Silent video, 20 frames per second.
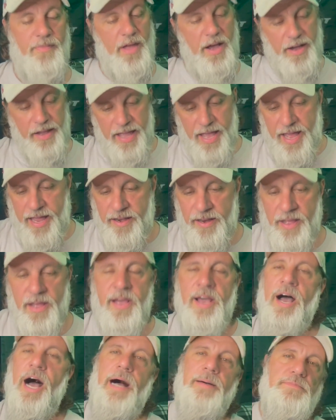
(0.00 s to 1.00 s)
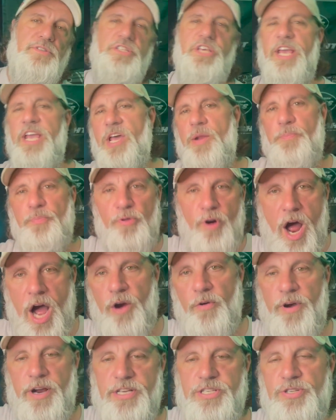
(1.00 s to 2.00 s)
Again, I'm seeing
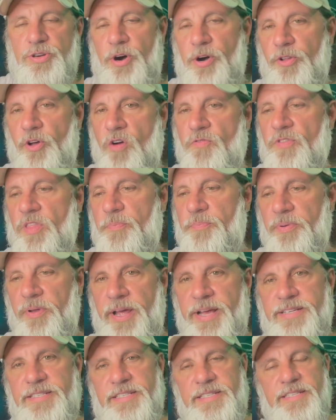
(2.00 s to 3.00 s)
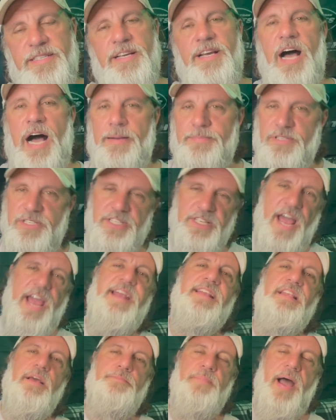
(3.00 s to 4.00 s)
progress all over the place. I'm
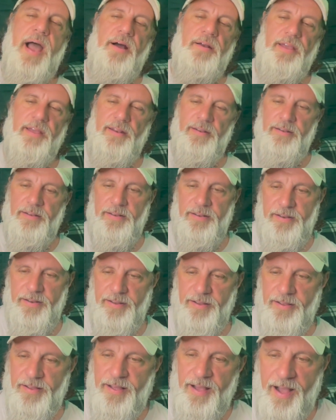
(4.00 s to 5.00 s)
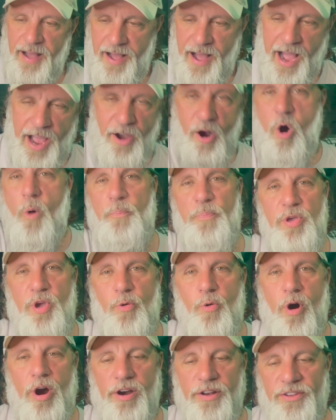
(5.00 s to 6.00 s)
psyched about it. I hope
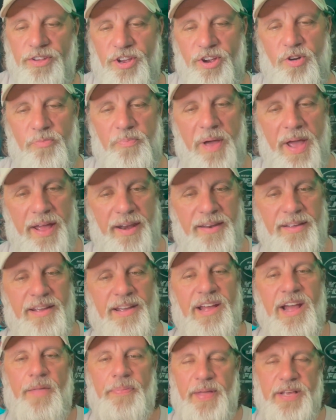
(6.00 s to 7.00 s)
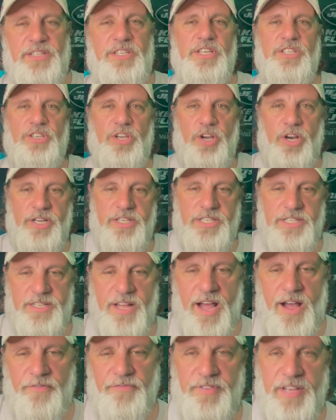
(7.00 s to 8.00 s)
you are too, man. This is good
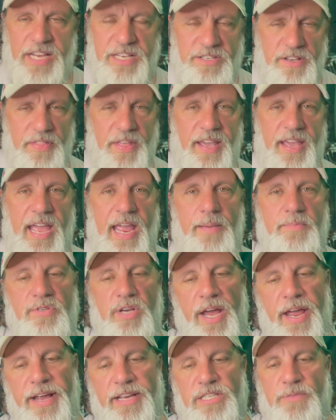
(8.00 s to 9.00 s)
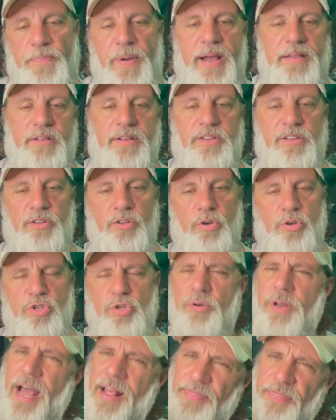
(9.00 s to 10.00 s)
stuff. These are the games I expected to lose.
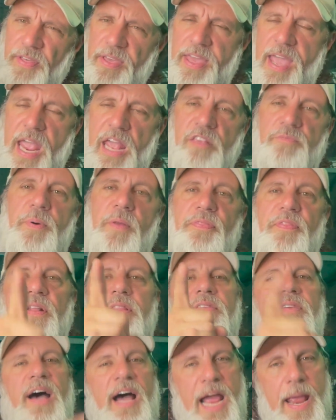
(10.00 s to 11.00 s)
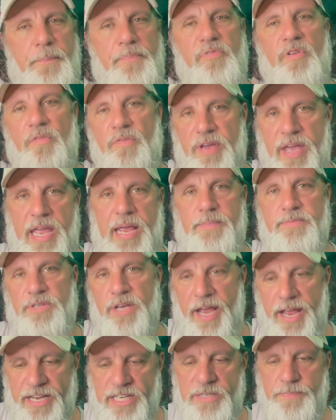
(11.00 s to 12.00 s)
Or not the games, but the types of games
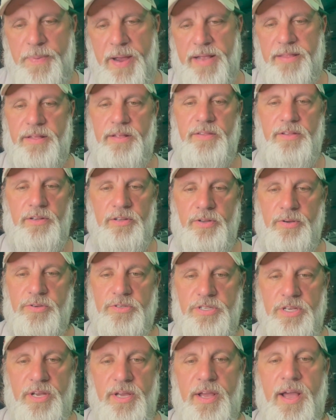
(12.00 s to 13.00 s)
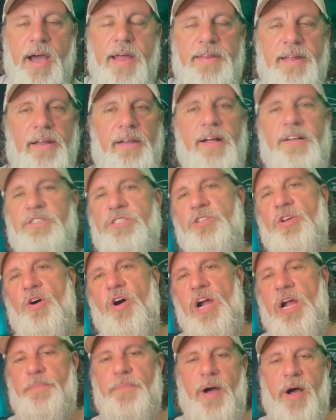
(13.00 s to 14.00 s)
I expected to lose. Now let's
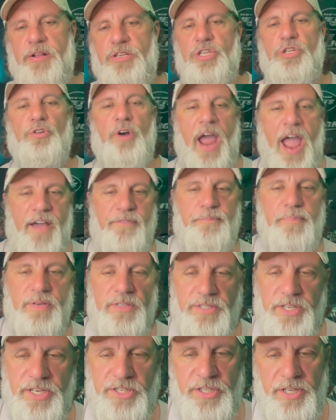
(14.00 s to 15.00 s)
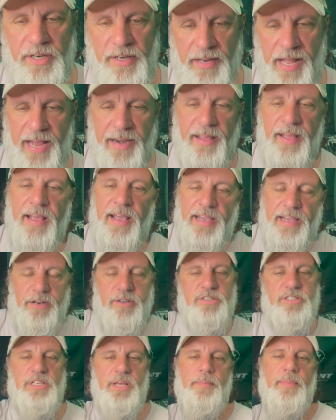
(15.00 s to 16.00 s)
talk about draft position. Like, you
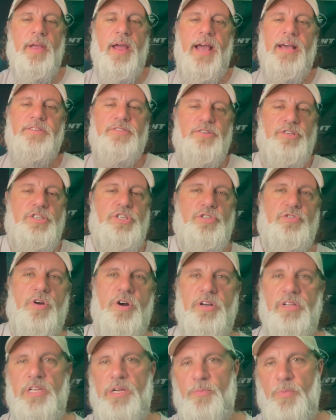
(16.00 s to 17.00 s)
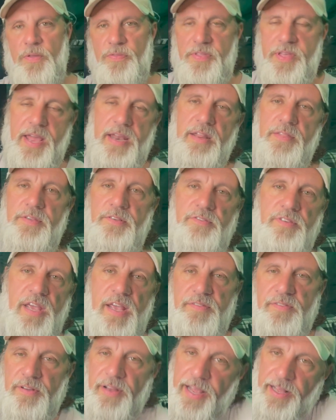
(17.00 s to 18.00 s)
know, some guys are struggling with the end of the
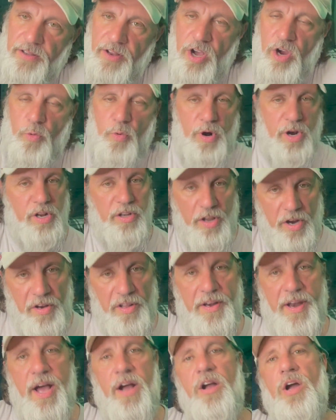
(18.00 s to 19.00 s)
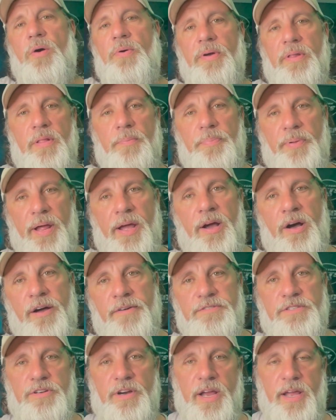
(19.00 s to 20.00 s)
season. Like, look, we're clearly not going to the
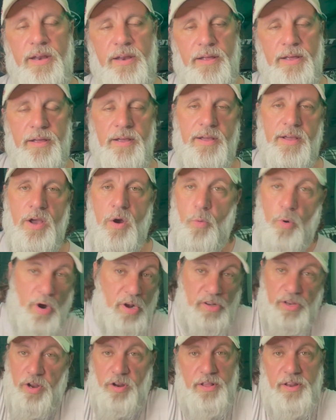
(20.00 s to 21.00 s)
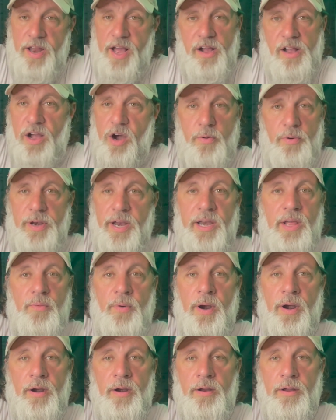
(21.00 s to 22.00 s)
playoffs, right? We're clearly not going
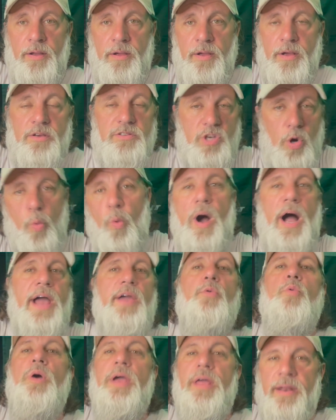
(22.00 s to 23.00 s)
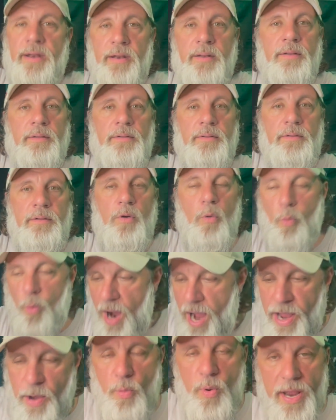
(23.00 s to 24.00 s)
anywhere. So why win?
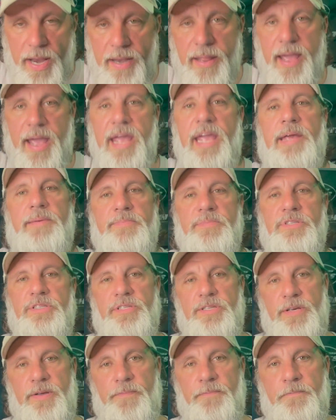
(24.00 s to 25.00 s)
Why win games?